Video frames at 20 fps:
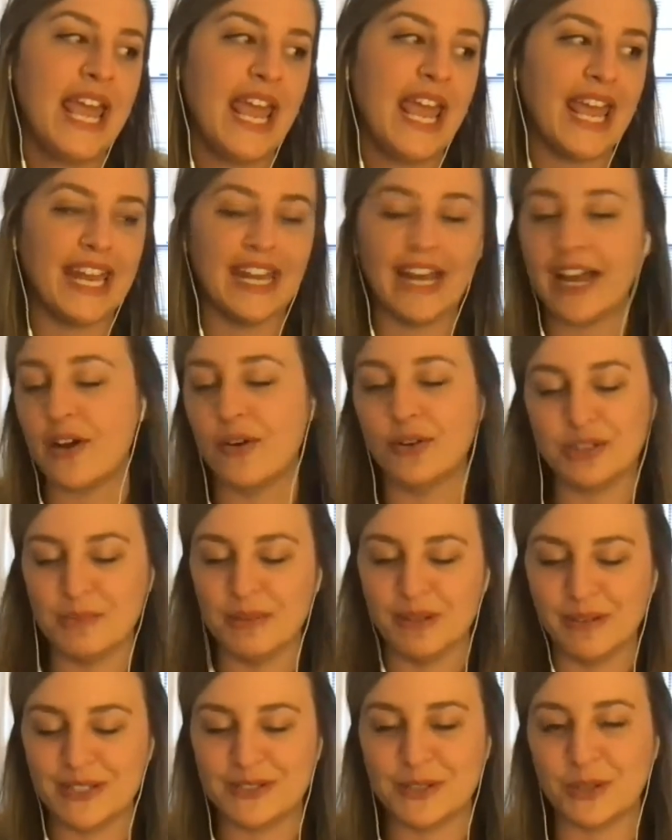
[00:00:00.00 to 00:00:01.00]
And I
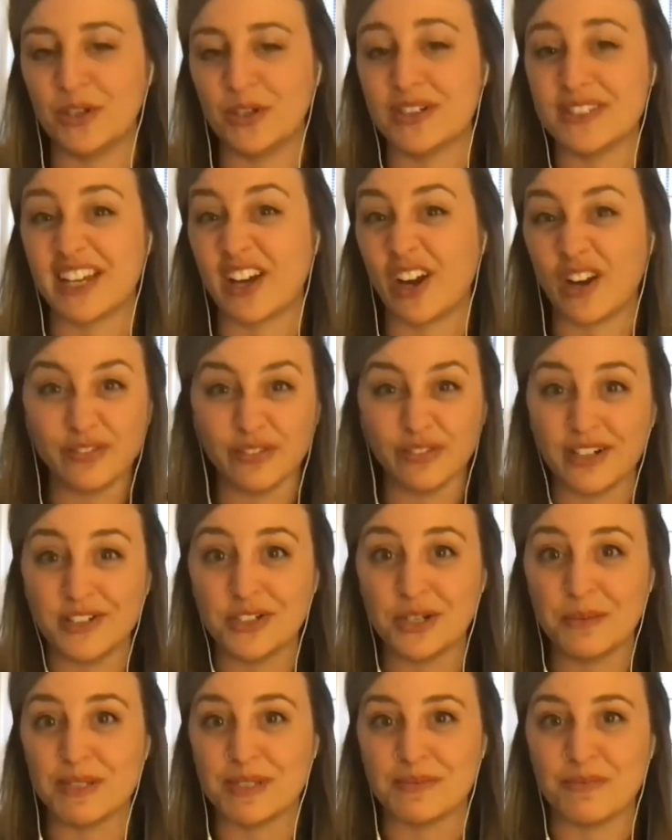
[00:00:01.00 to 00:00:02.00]
ultimately told her, I was like, our
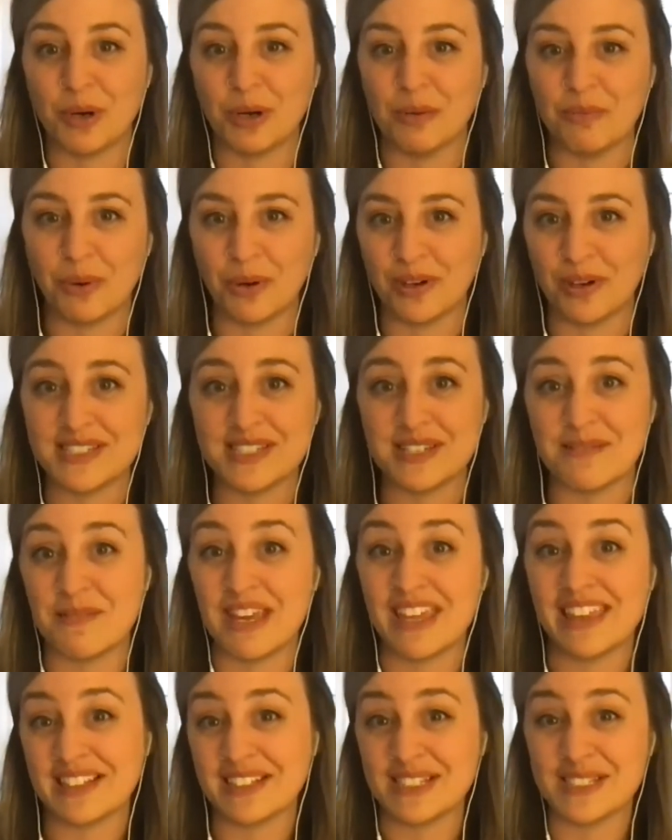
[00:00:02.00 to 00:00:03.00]
friendship is more important to
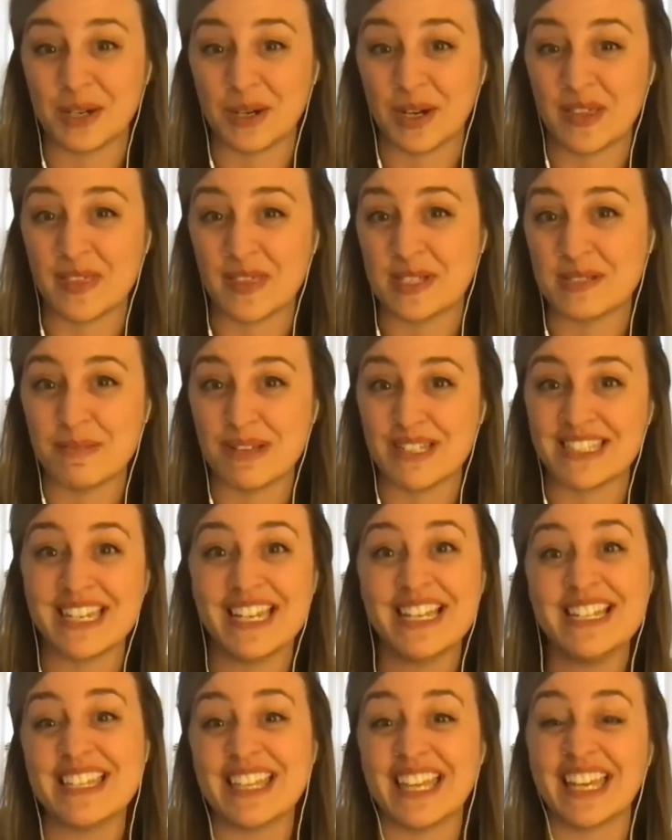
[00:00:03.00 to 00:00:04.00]
me than starting this
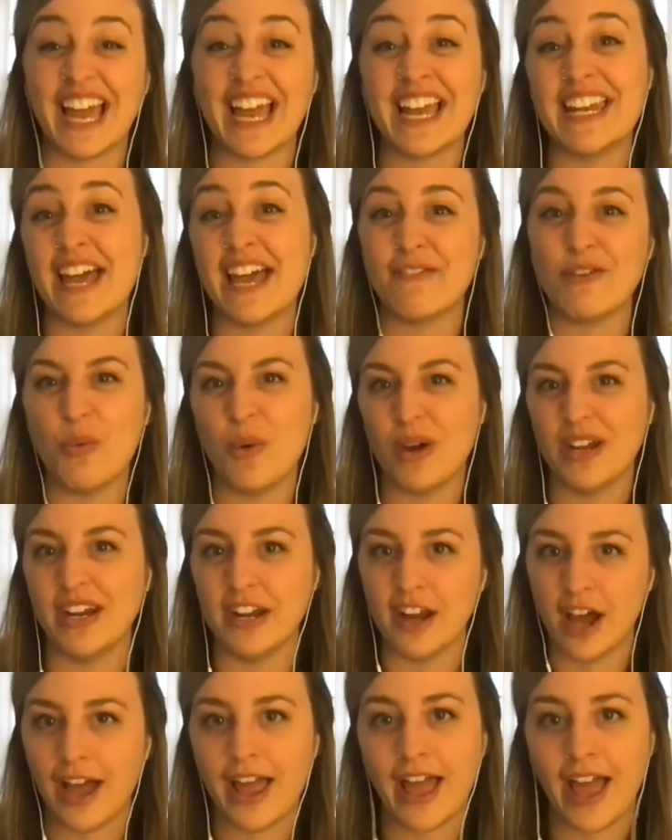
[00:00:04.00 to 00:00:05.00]
business. Like, I never want to
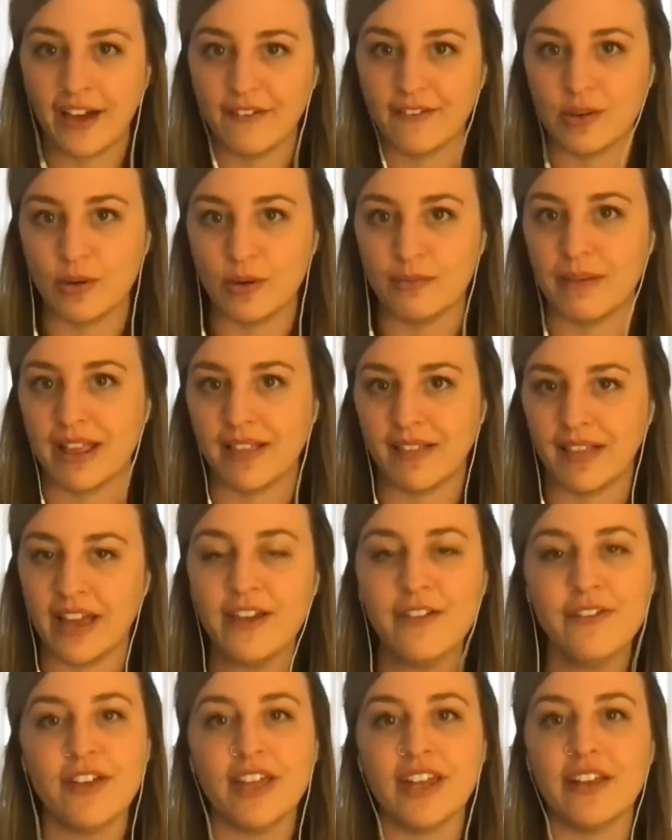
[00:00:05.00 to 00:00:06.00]
not have you in my
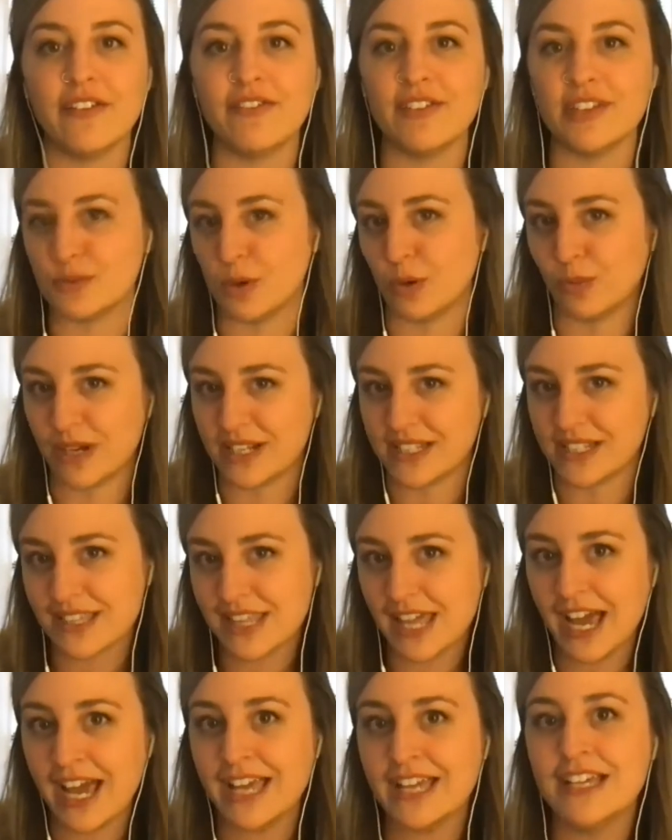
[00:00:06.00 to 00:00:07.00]
life. And if this will risk yeah.
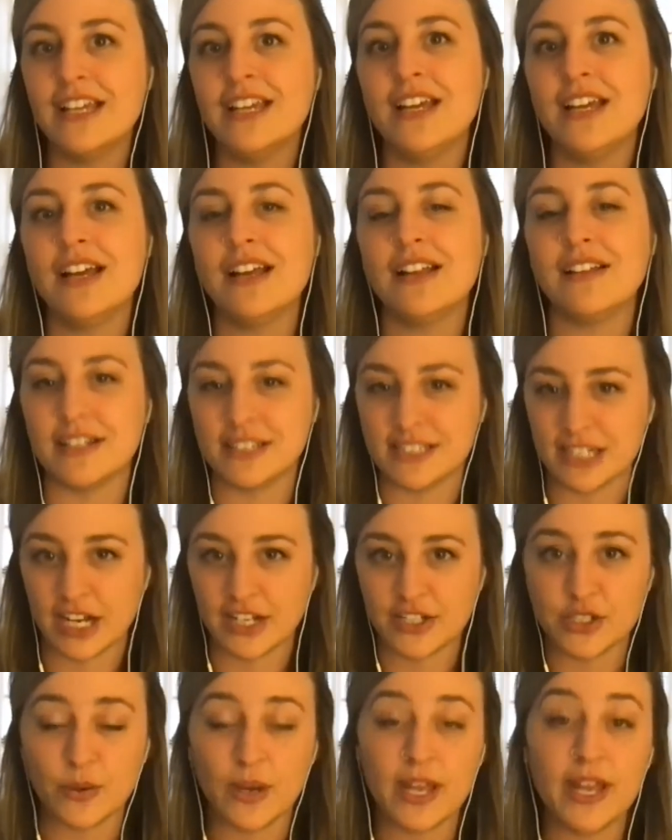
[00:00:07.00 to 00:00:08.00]
that, let's
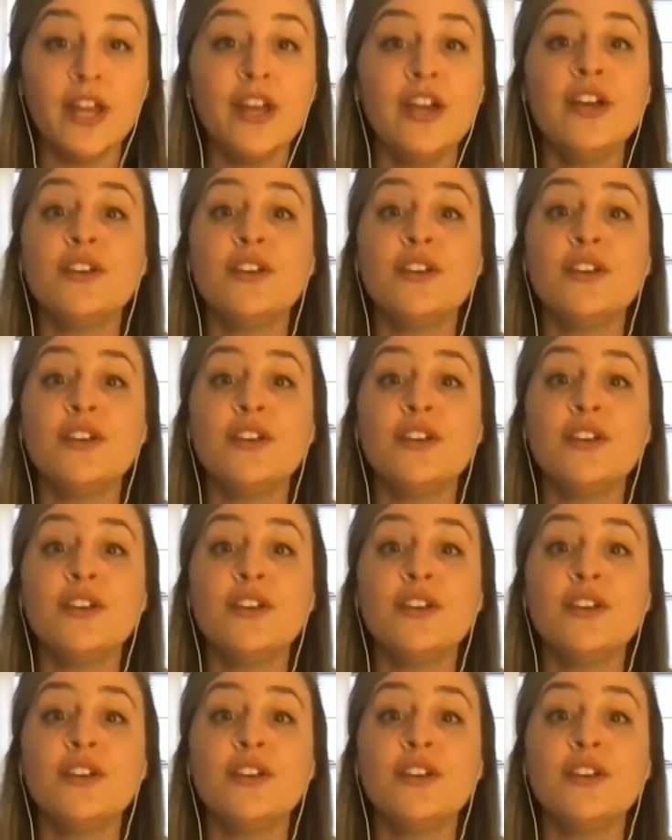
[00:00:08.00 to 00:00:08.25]
not do it.